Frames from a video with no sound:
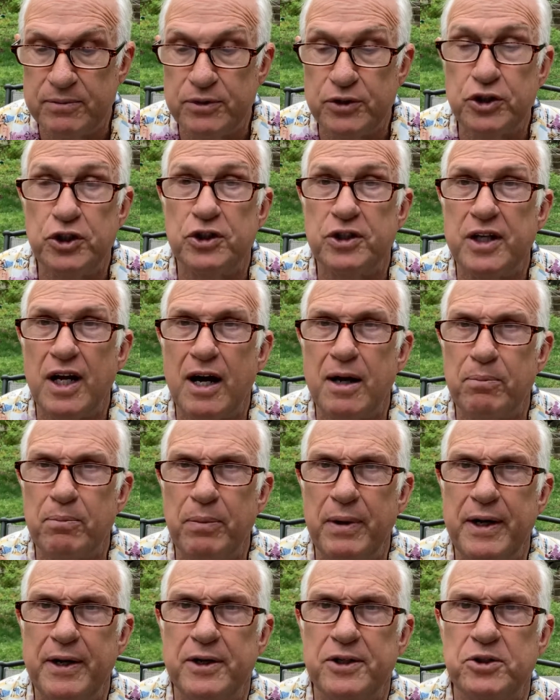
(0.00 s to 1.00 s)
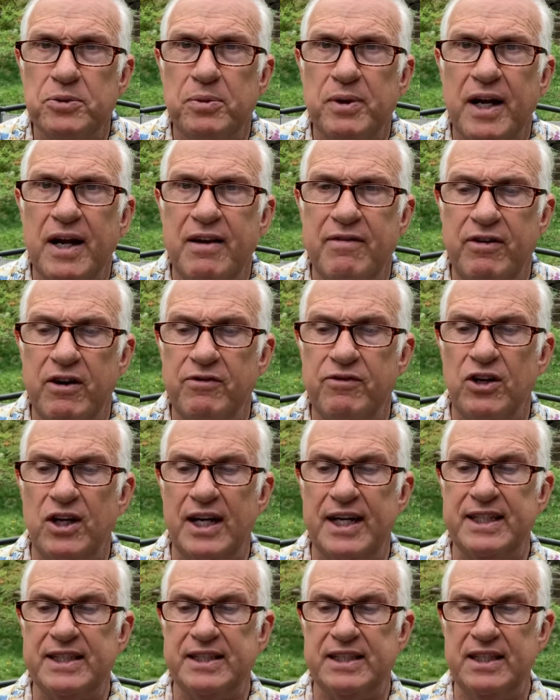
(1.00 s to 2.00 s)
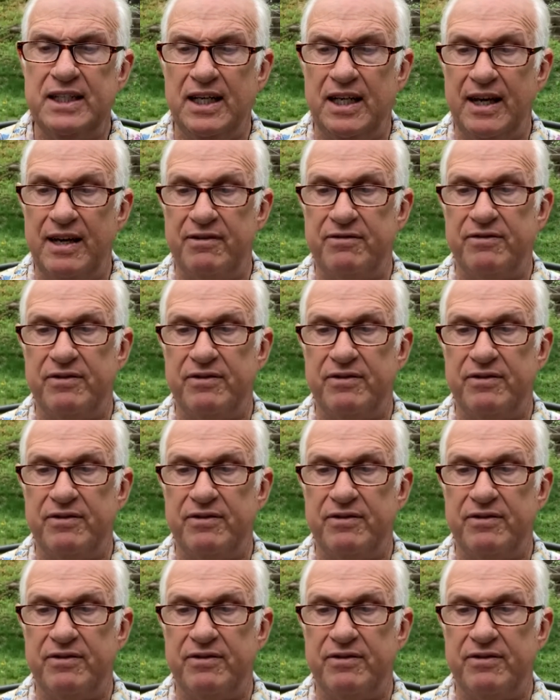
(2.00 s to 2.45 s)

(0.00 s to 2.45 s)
should not perish but have everlasting life.